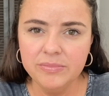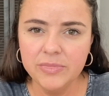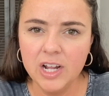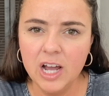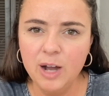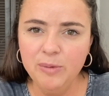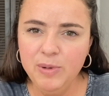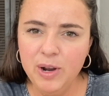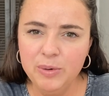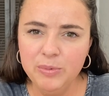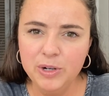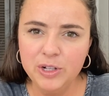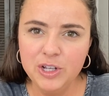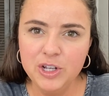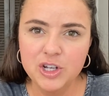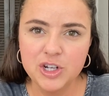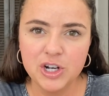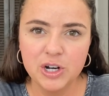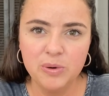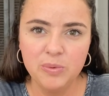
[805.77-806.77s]
I'm not really
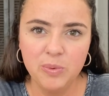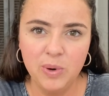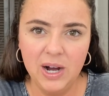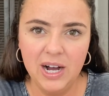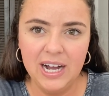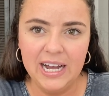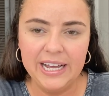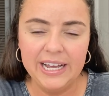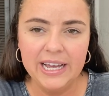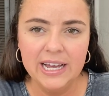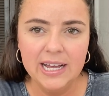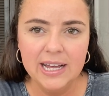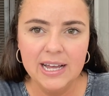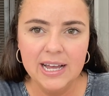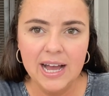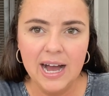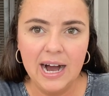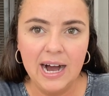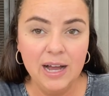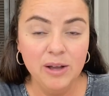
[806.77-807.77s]
sure why.
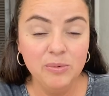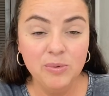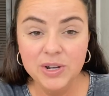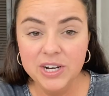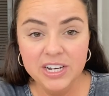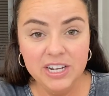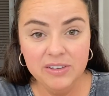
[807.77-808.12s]
I wouldn't